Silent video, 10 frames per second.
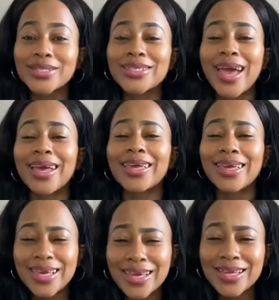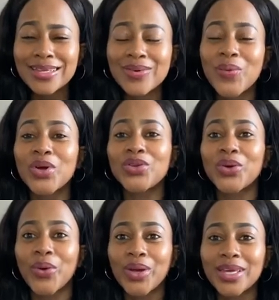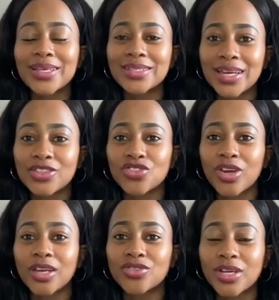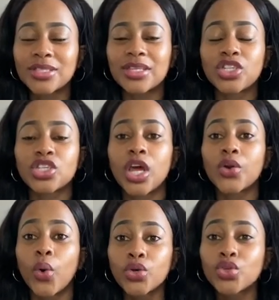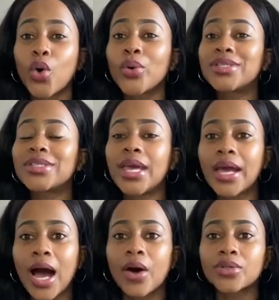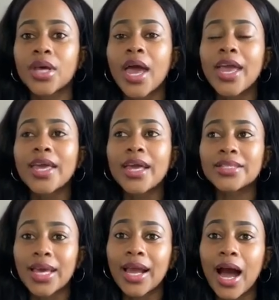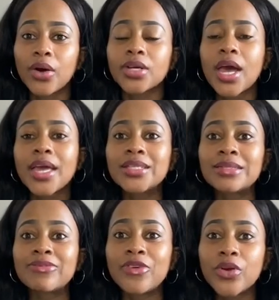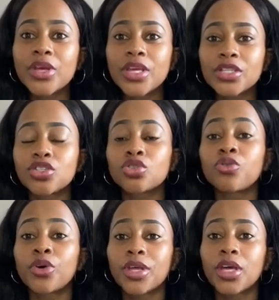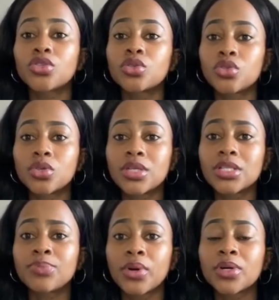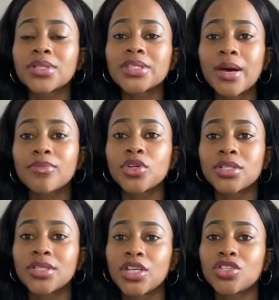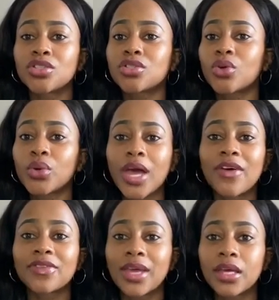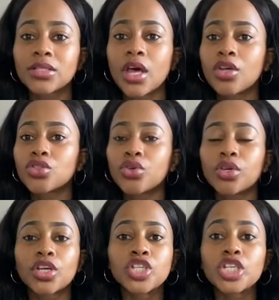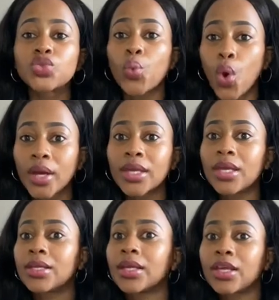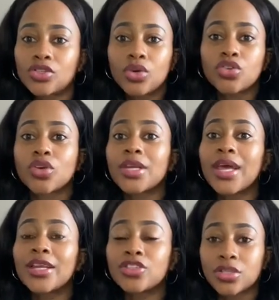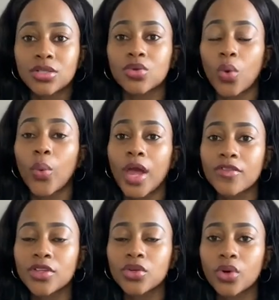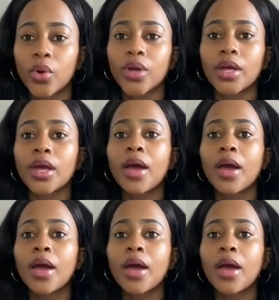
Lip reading: take in when you're going inside a train station, and also always take out. It's very easy to forget to do this because some train stations don't have gates, so you can just walk in and get to a train and just go wherever you're going.